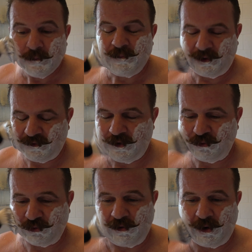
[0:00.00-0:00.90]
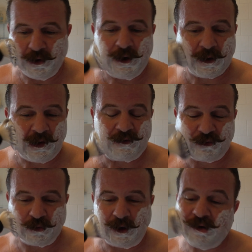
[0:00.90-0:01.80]
but the steel's alright on it. It takes
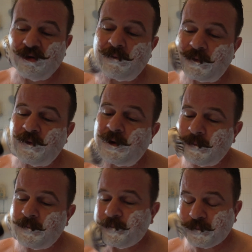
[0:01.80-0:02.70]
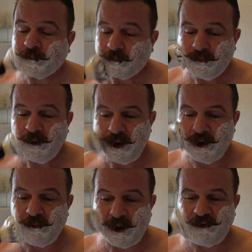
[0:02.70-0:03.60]
good edge and everything. And
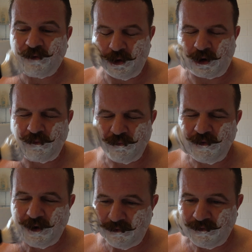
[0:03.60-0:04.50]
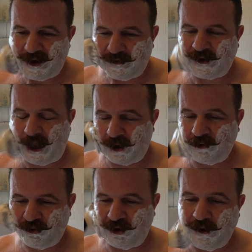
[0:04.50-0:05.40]
anyway, it's got like a really taut
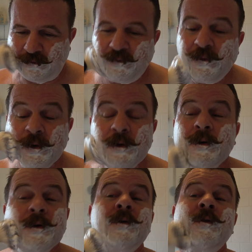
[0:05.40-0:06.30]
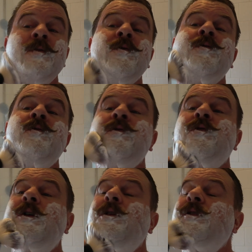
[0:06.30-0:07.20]
sheath.
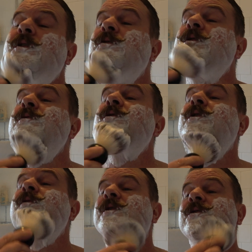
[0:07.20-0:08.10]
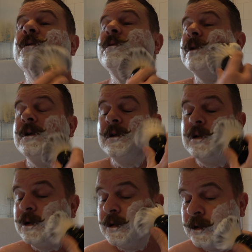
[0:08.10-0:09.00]
So I said to him, just give it to me, man, and
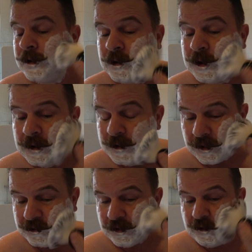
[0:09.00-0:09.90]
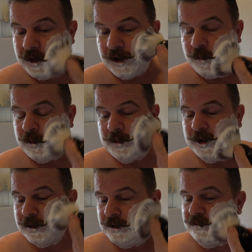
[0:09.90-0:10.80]
I'll tighten it up and
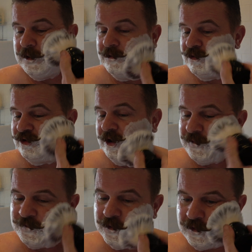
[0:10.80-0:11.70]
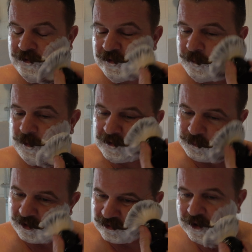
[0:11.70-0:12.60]
make a lovely little sheath for it, so it's a bit
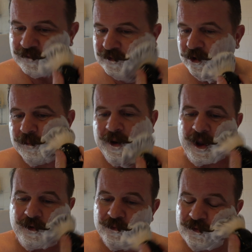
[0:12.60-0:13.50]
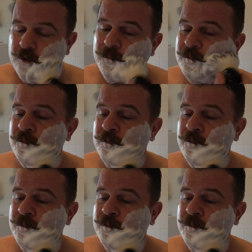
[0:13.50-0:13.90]
special every time he handles it.